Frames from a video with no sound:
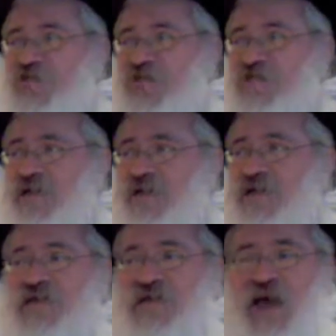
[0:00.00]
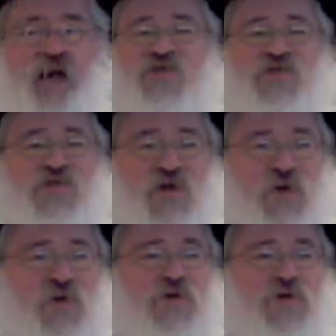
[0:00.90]
pain, that is
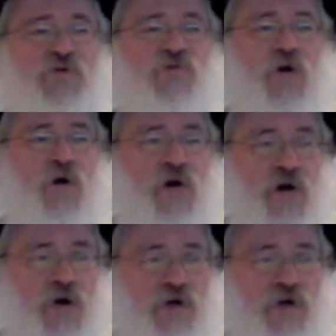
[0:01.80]
so wrong.